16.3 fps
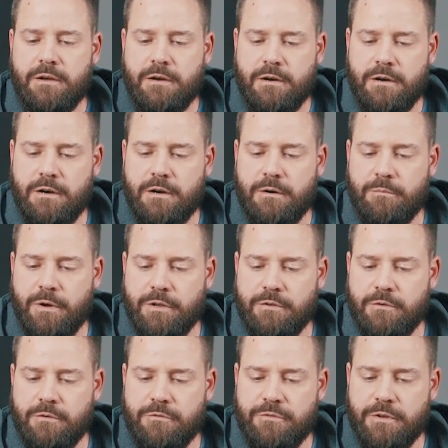I
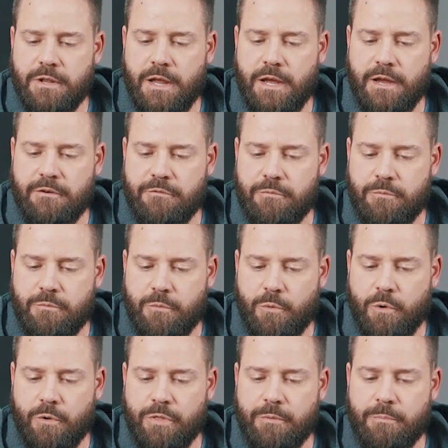do feel like I've
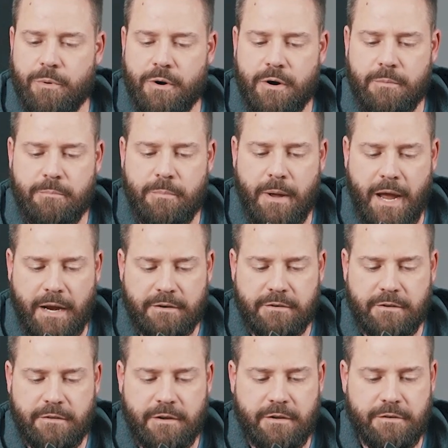rolled the burr back
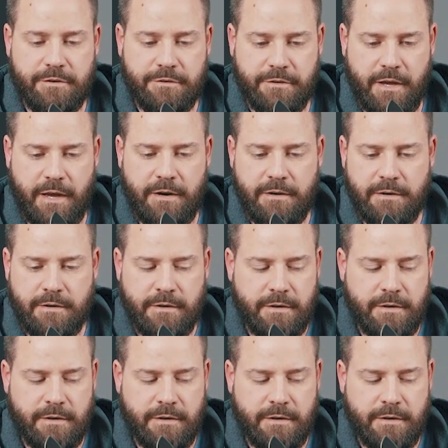to the other side.